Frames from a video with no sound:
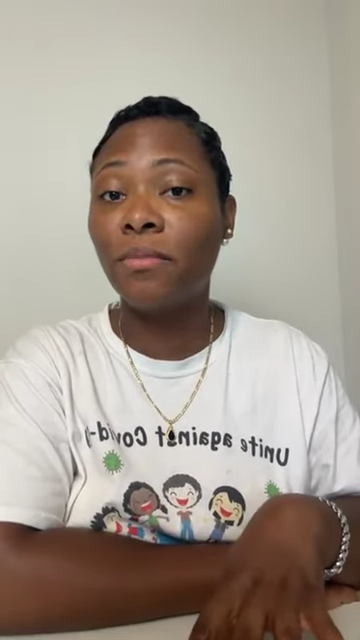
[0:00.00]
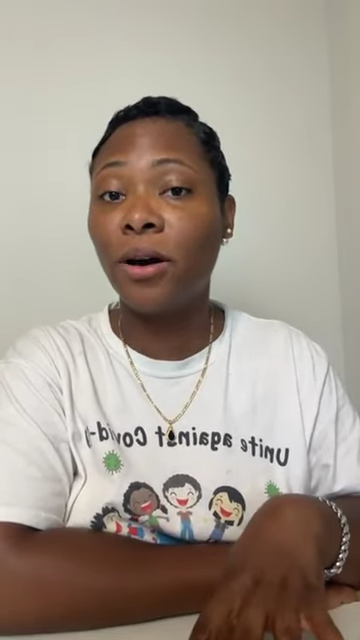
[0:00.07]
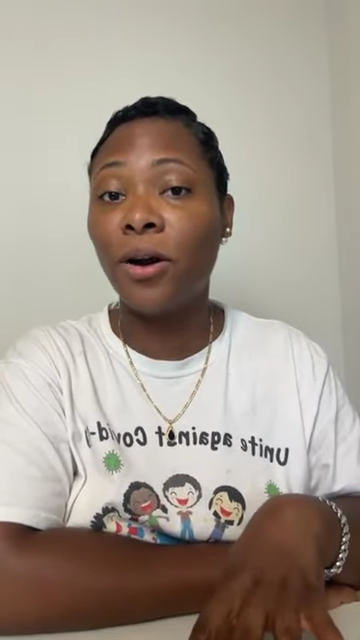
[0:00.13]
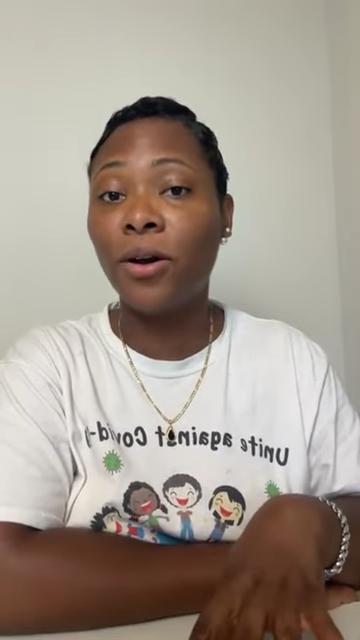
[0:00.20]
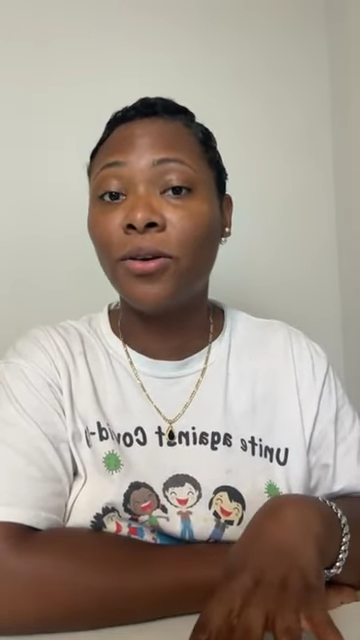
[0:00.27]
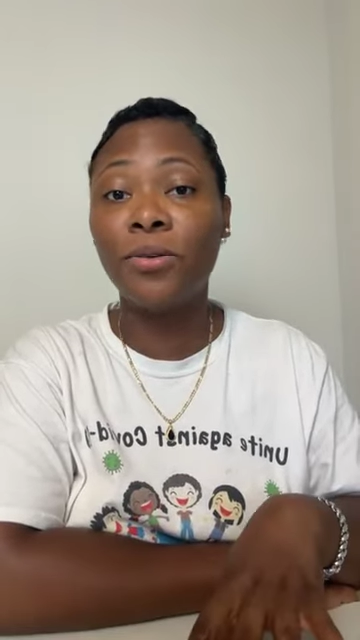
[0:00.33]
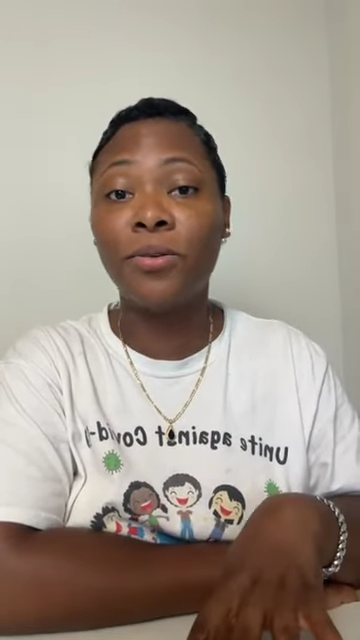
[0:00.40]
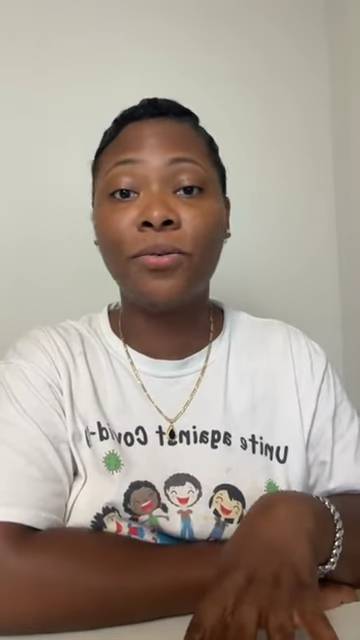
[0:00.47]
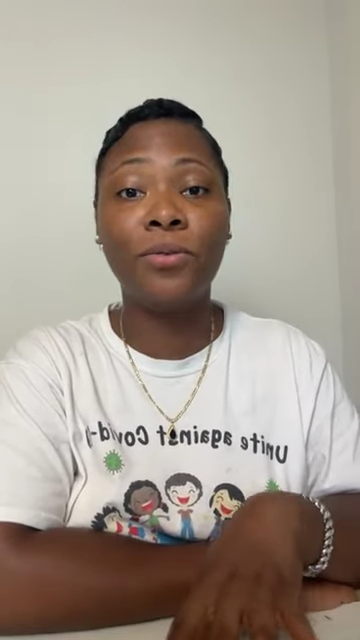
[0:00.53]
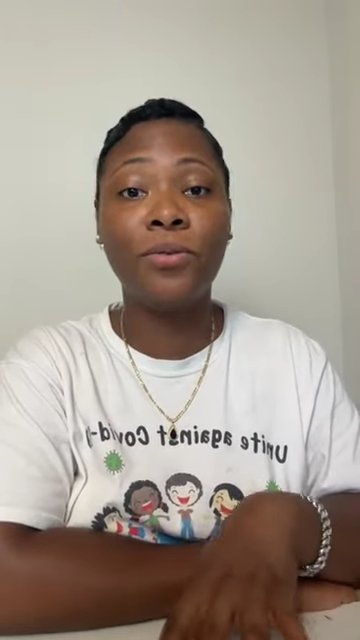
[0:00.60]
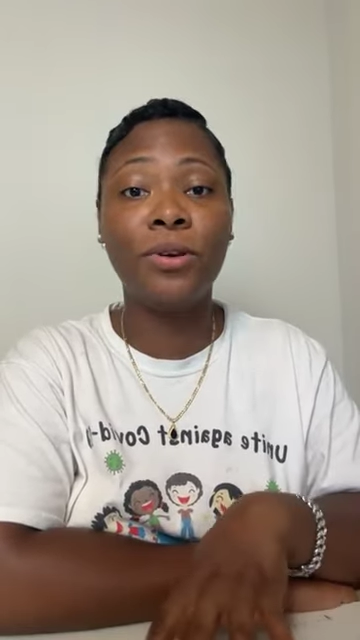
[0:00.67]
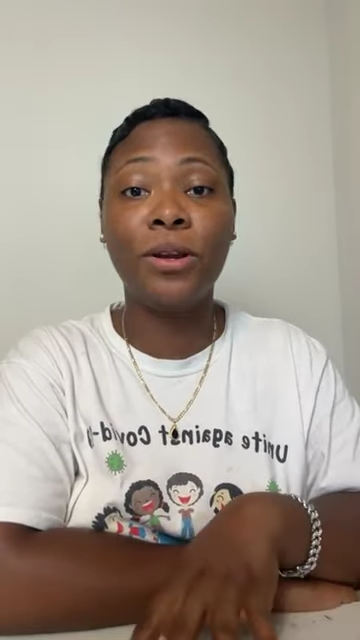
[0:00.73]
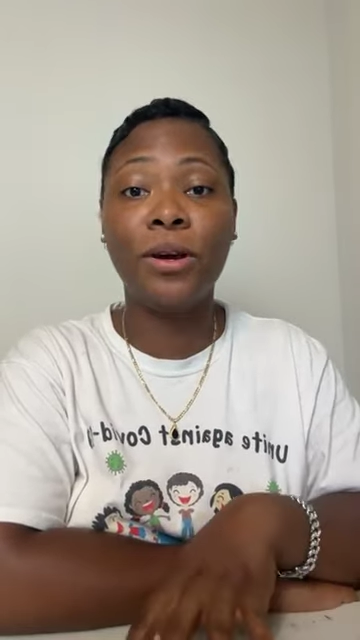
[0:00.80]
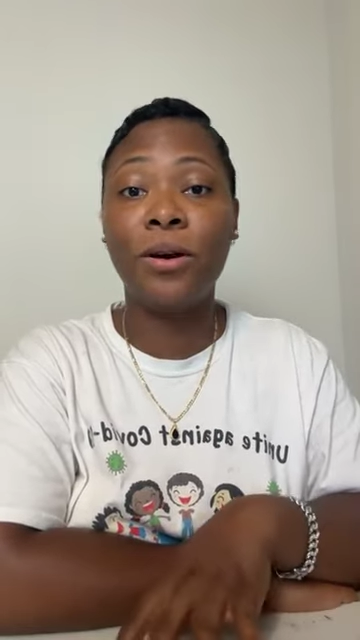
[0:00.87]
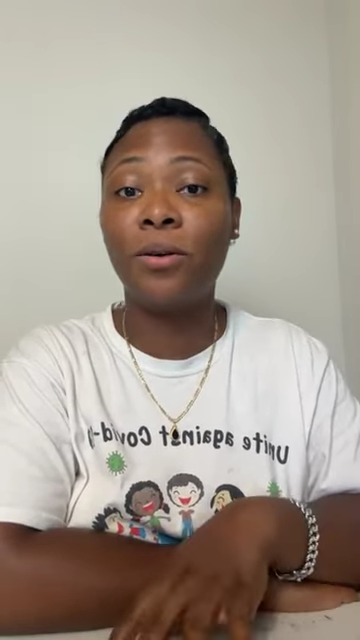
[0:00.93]
Are you,
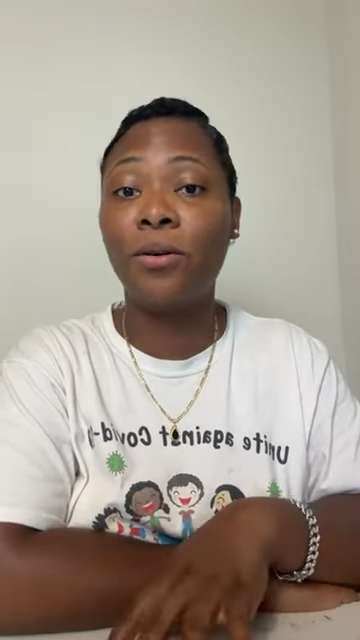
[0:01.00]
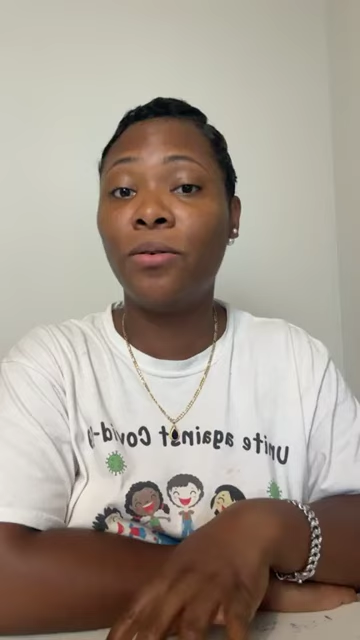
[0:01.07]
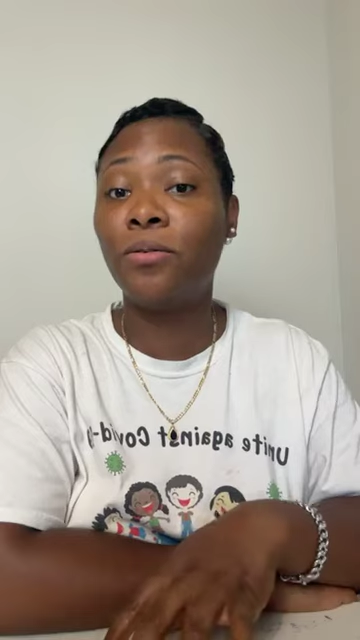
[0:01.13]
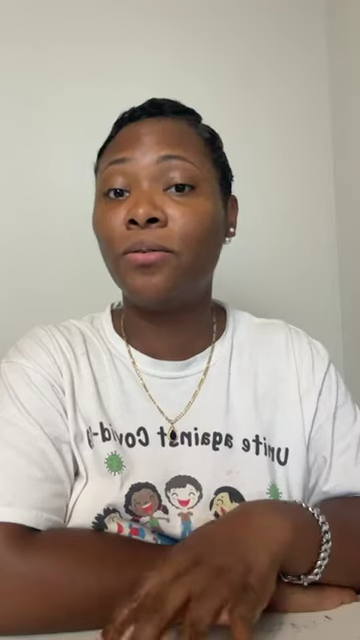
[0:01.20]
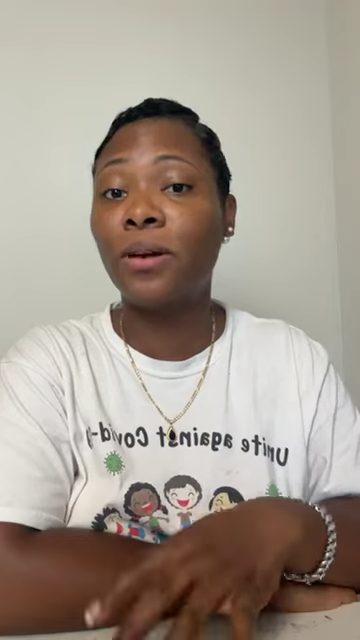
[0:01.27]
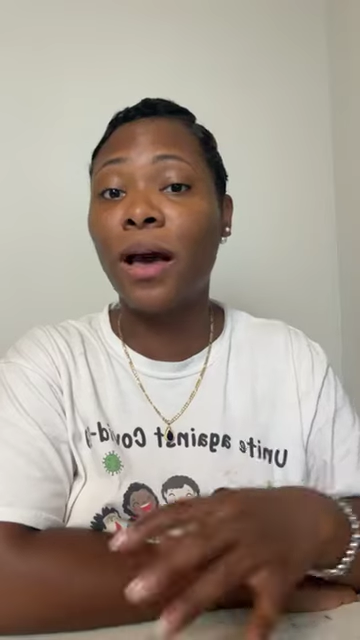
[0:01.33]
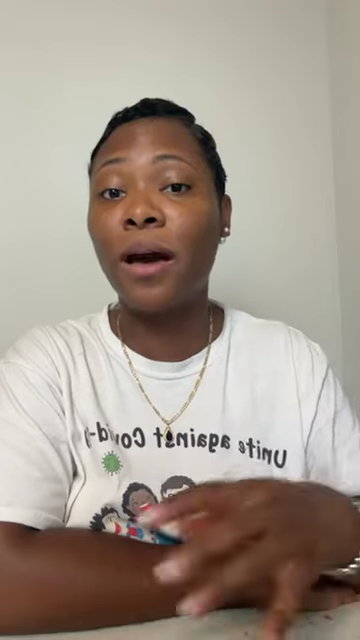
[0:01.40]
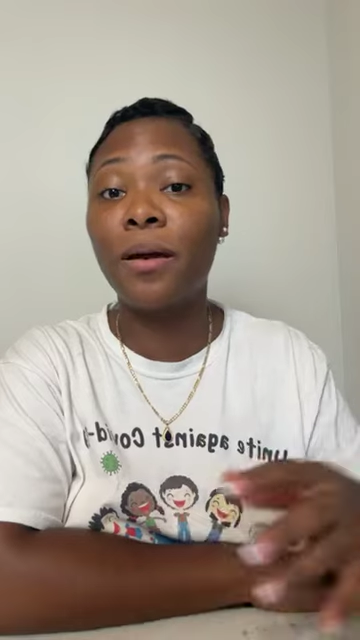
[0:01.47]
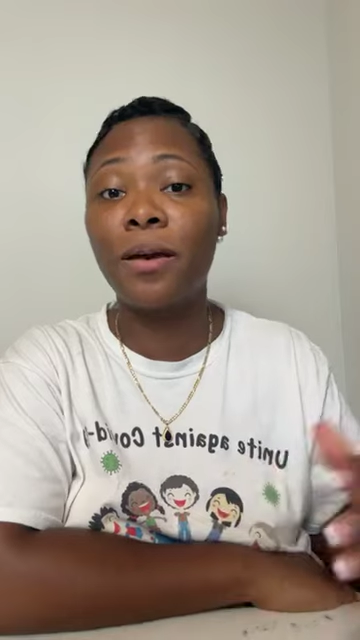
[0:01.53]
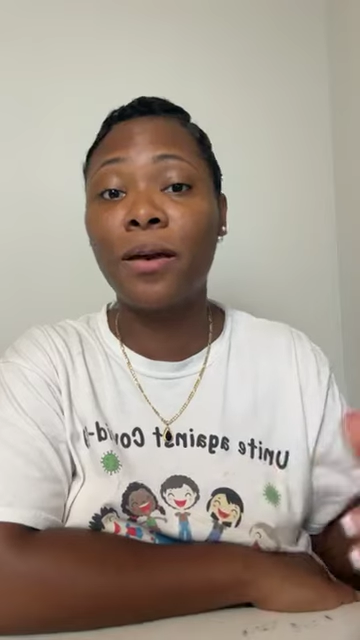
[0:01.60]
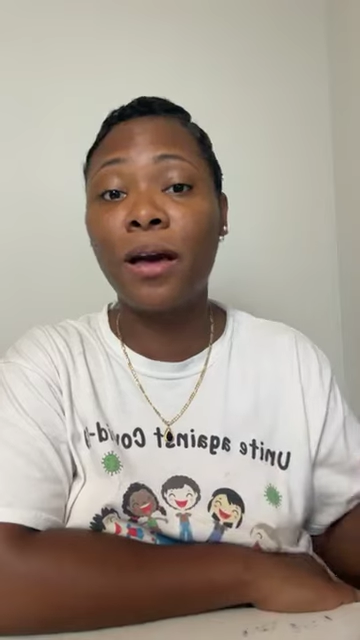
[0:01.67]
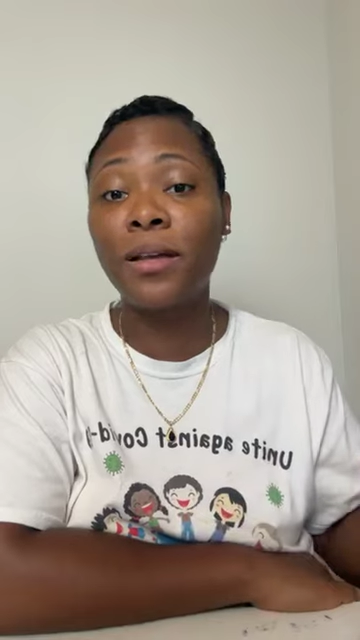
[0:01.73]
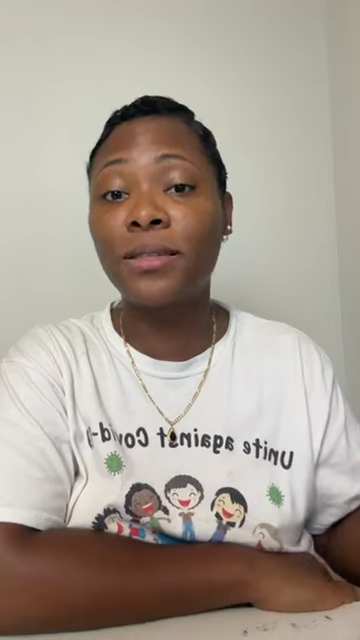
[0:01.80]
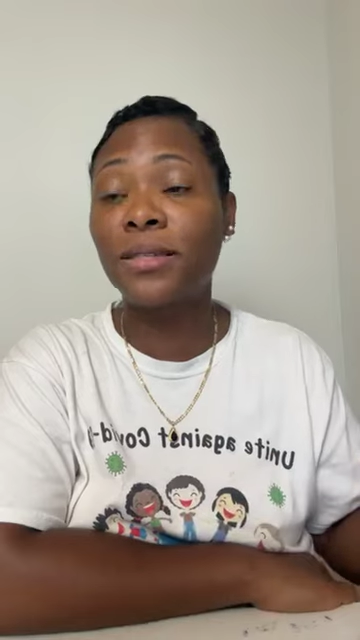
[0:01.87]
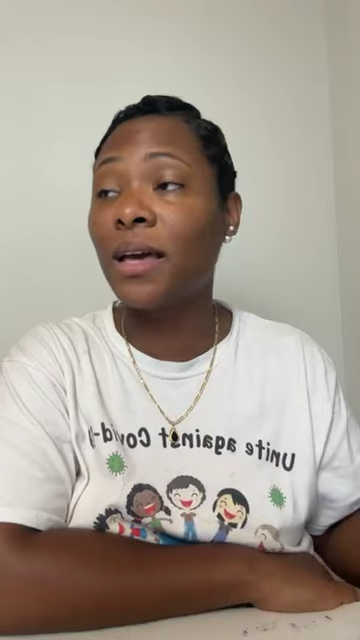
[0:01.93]

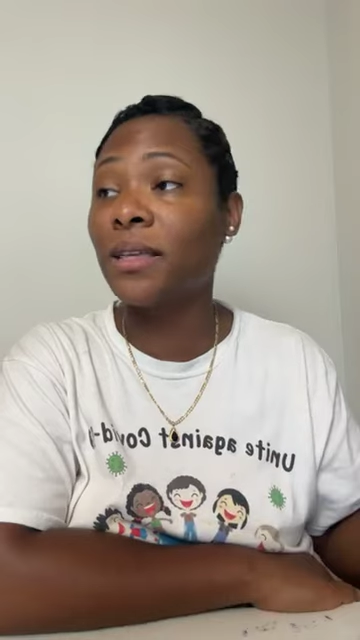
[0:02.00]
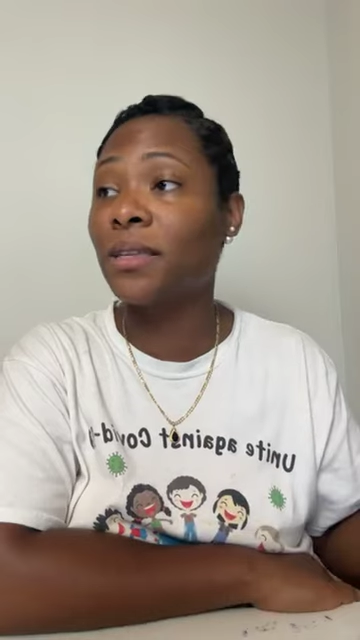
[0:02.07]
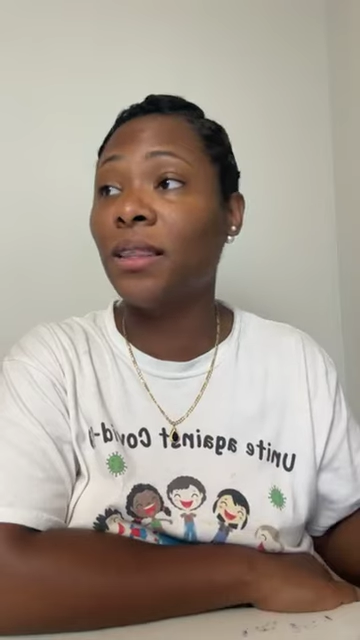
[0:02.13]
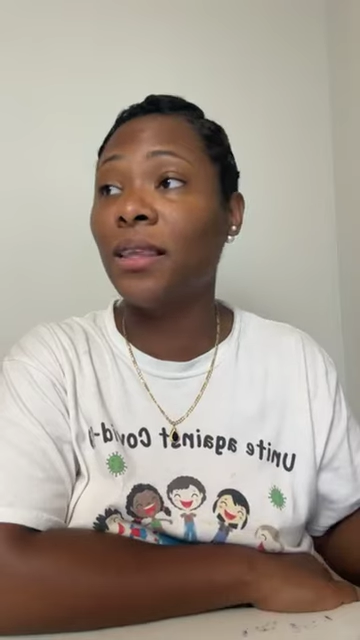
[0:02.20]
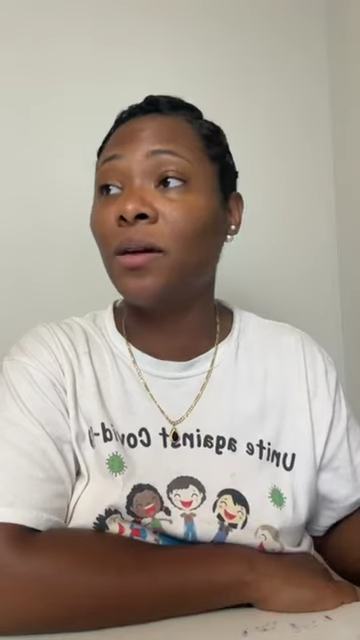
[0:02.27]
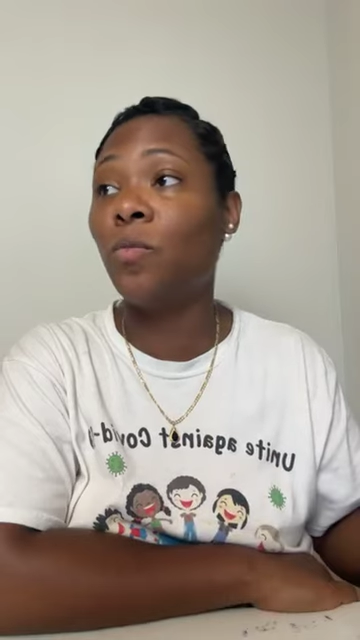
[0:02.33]
contacting